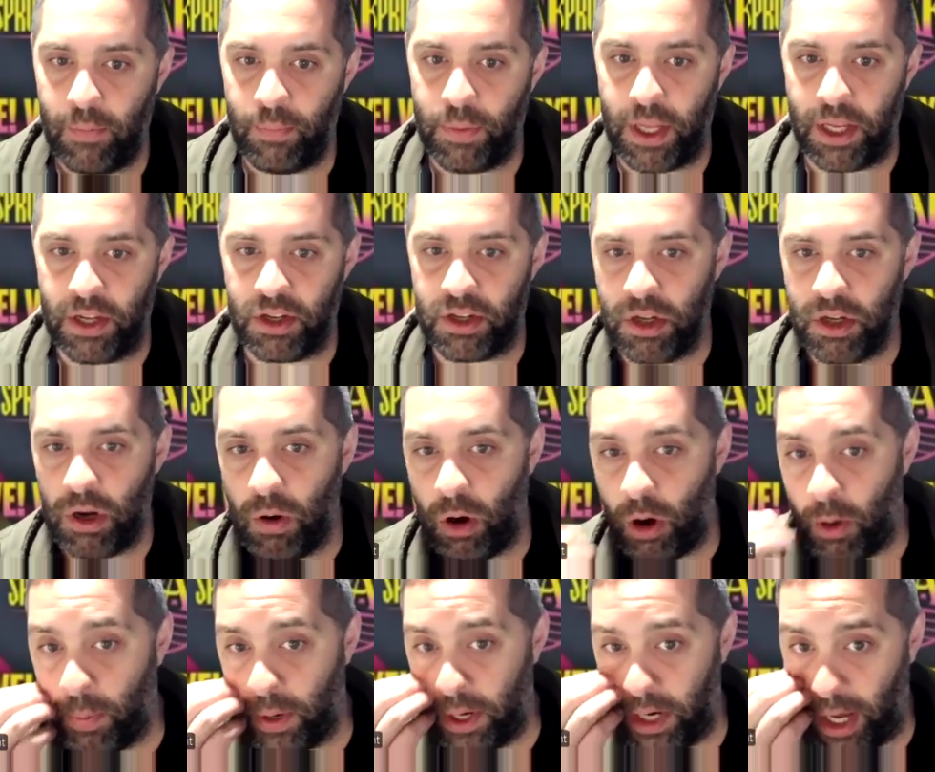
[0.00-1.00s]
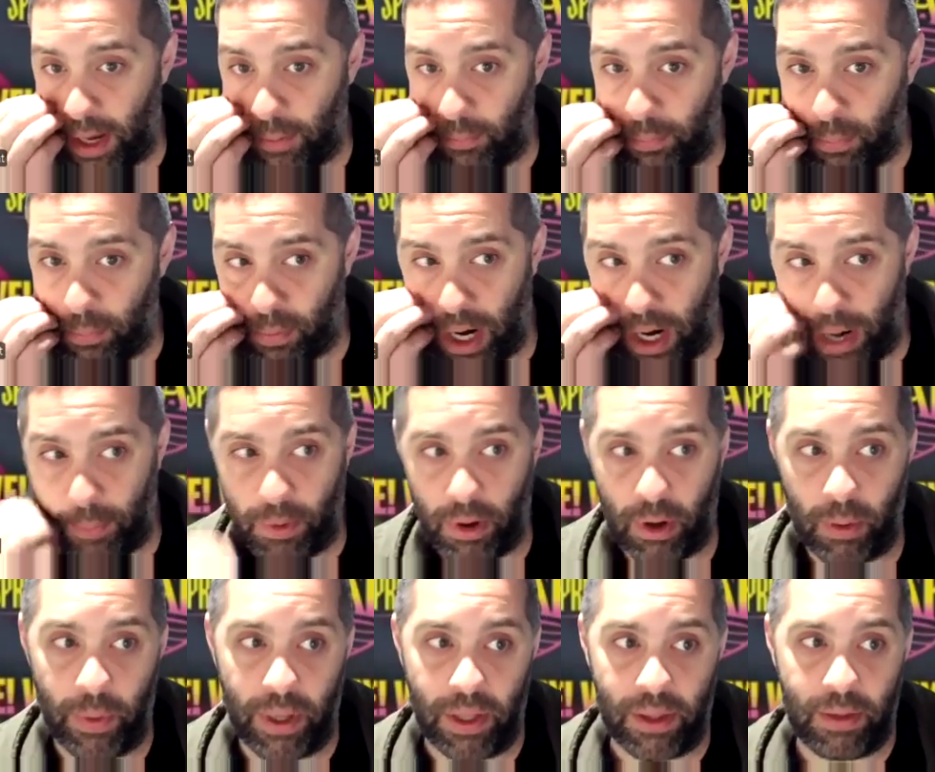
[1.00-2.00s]
The show opened up
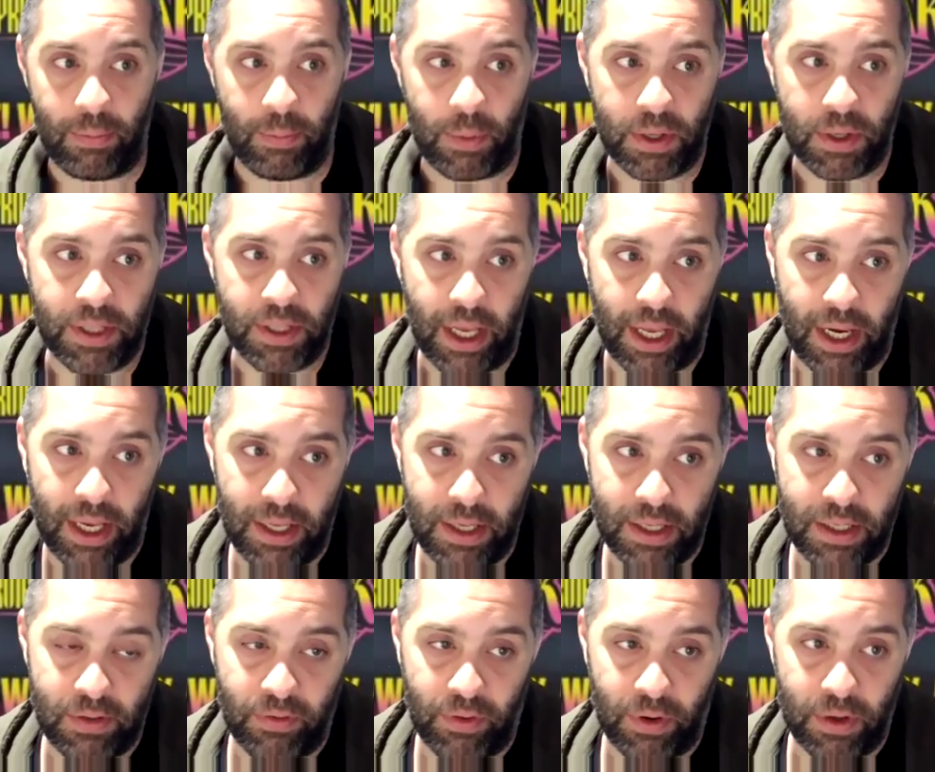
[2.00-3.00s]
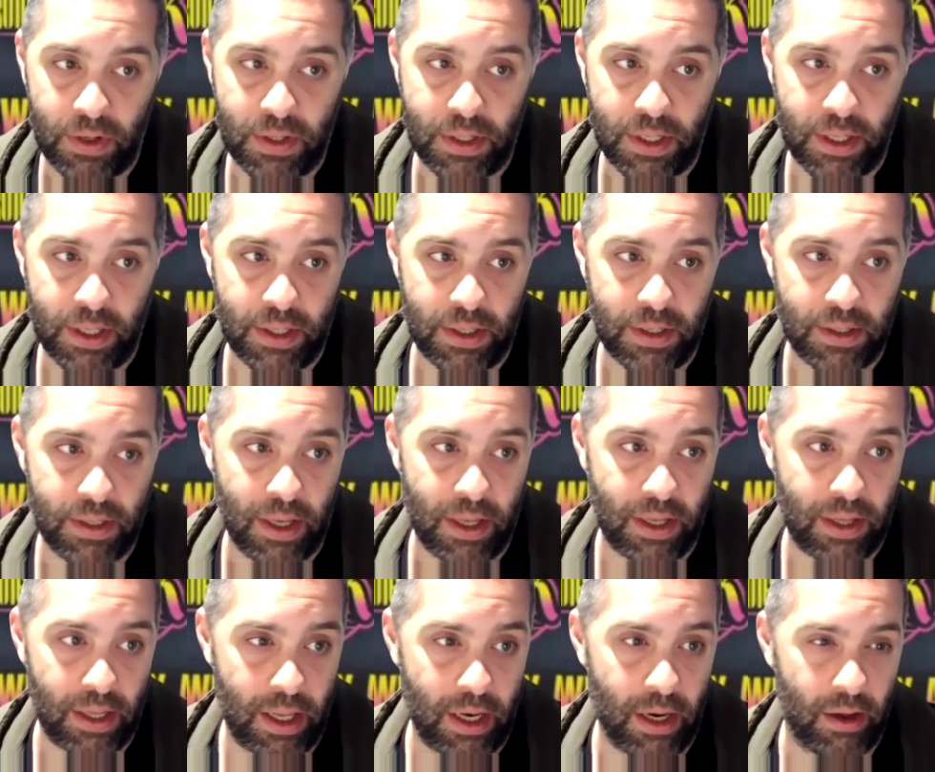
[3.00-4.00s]
proper with Mercedes versus
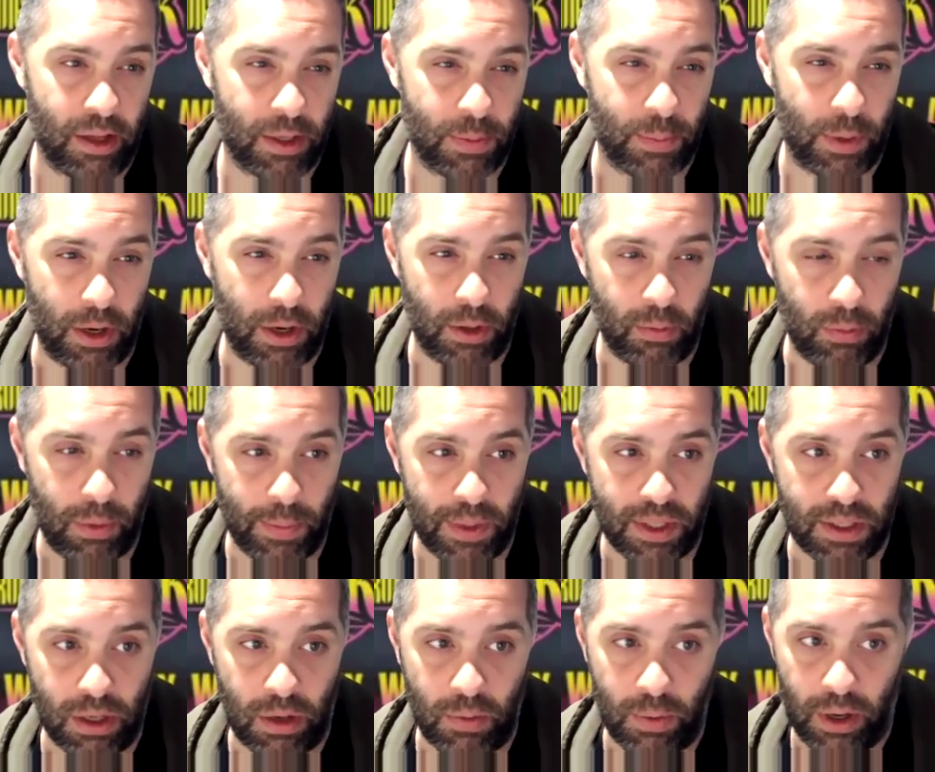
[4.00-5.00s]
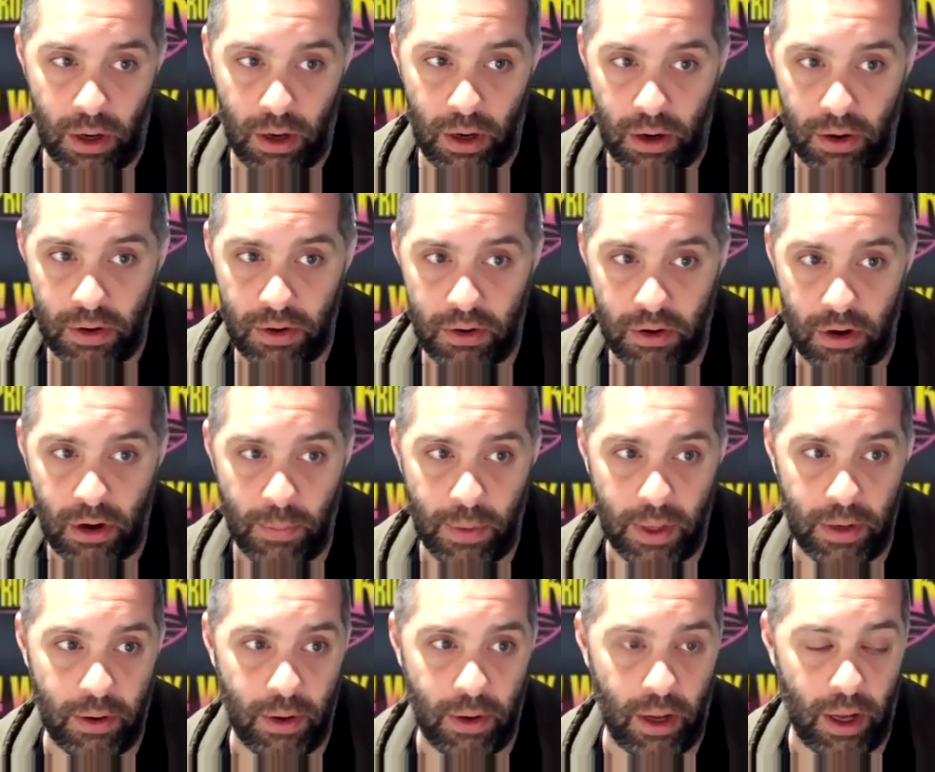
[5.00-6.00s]
Athena as part of the women's Owen Hart
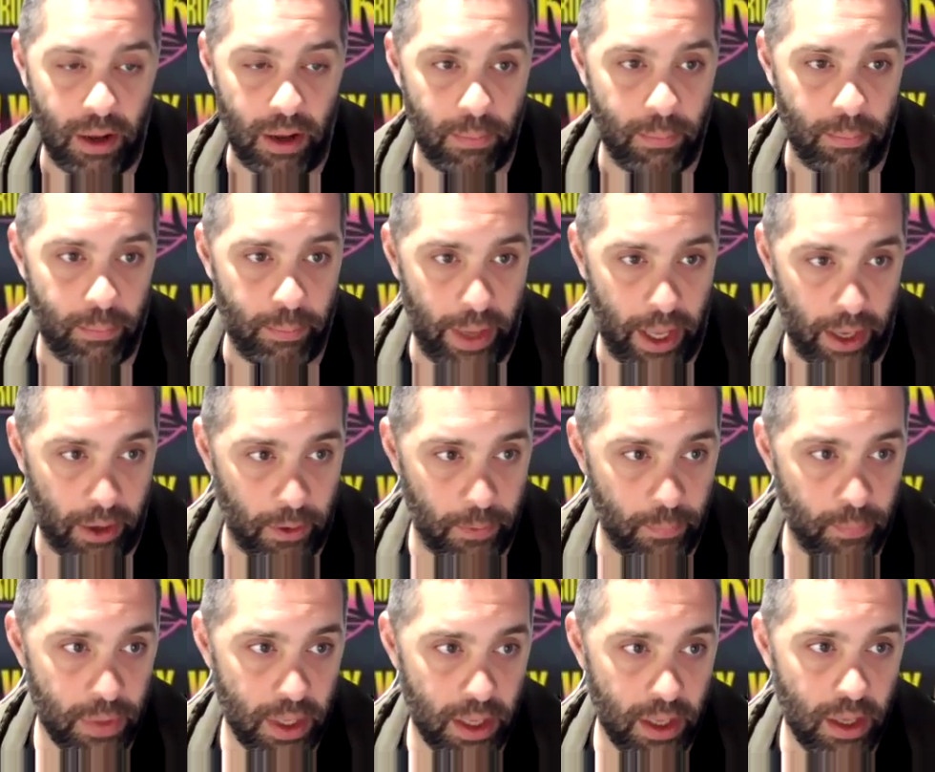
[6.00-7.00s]
tournament battle.